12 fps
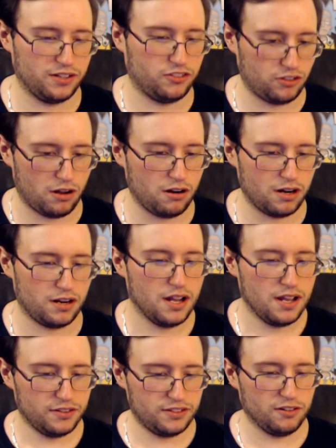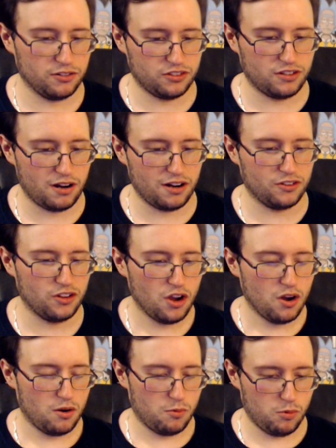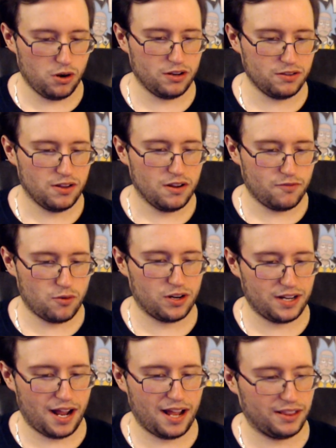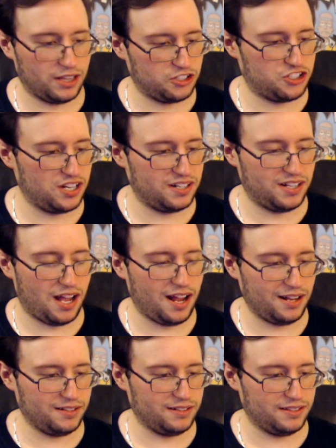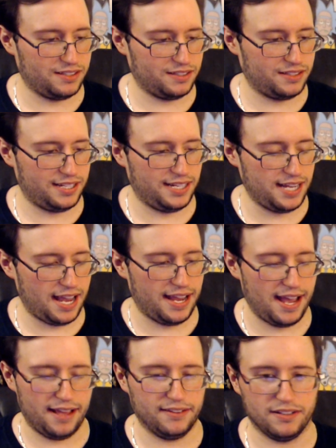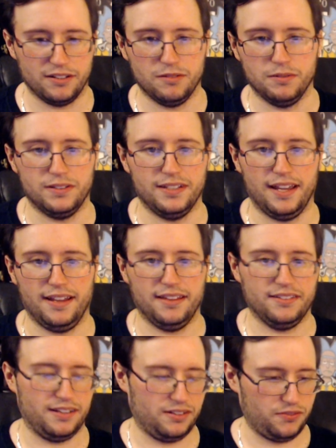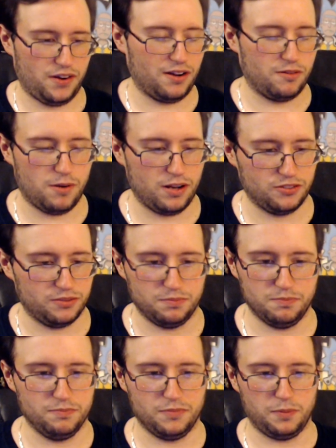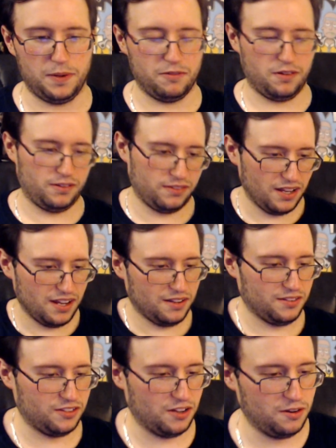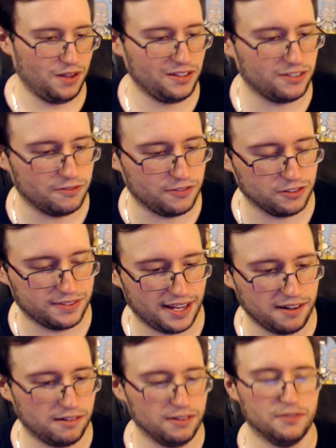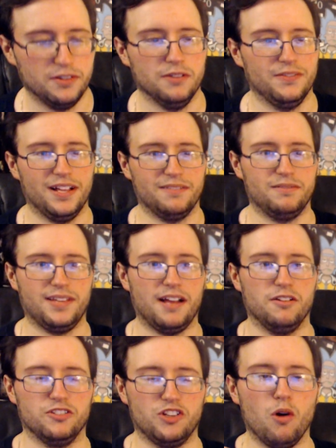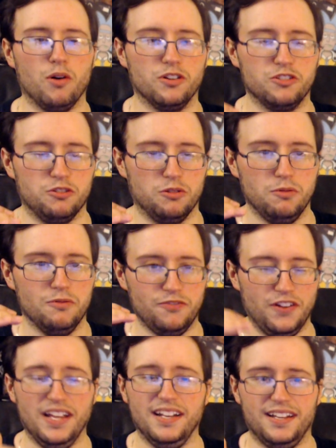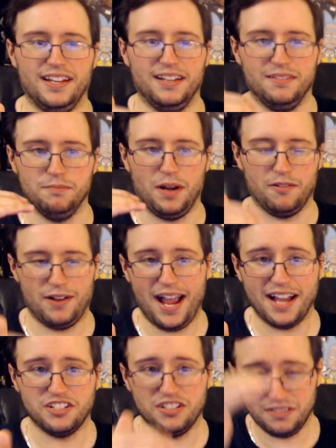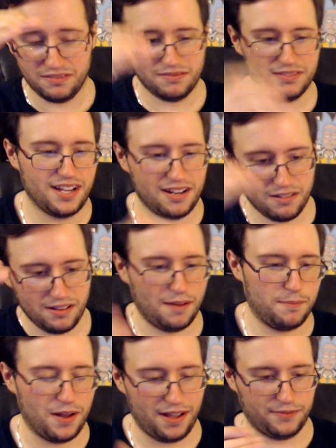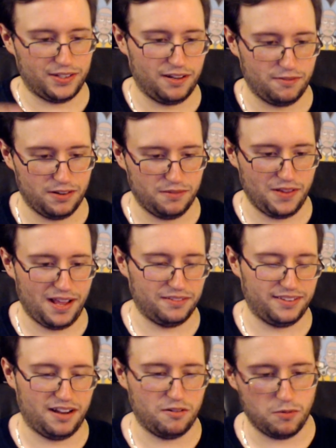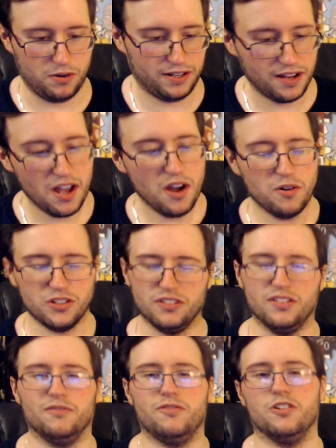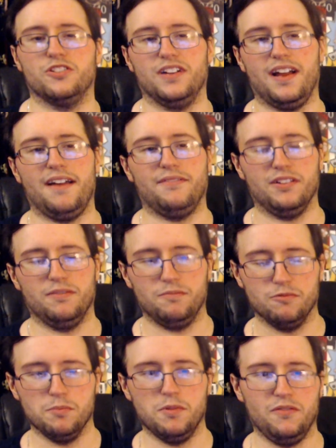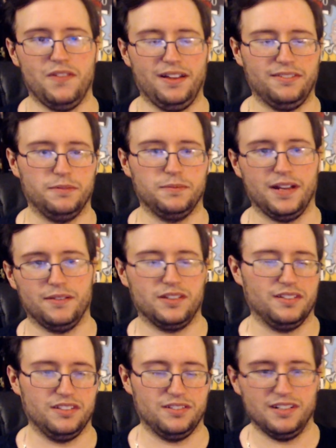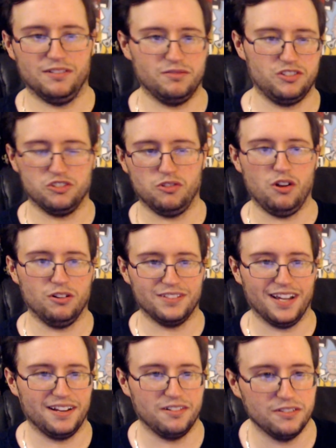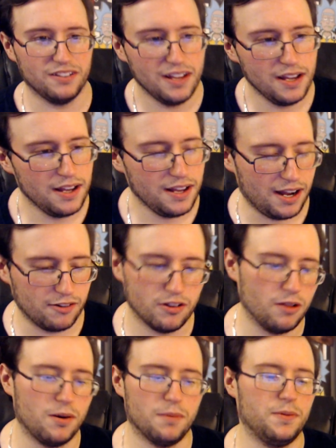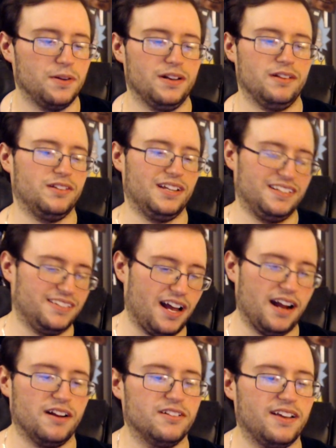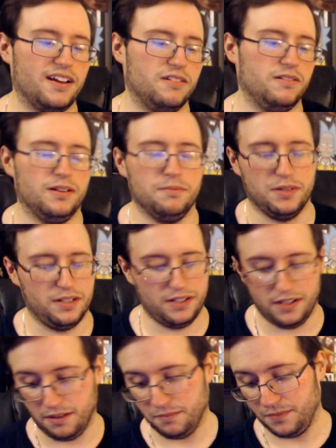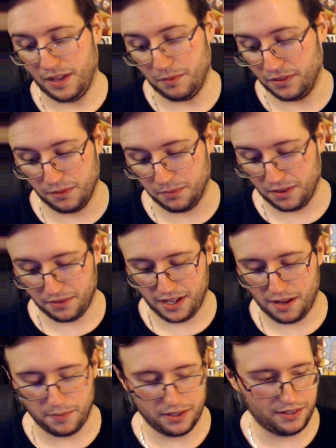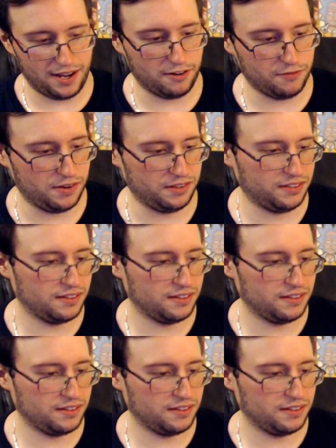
0 stars. 149 legit non TAS. I don't know what TAS stands for. I don't watch speedruns. So that's the full title. I don't even know if that title is going to fit in my reaction title. I'll probably have to get rid of loud sound warning, which is unfortunate. I have to remove that sometimes because they're just long titles. I really want to put the entire title in, but you know, I mean, sometimes you gotta make sacrifices.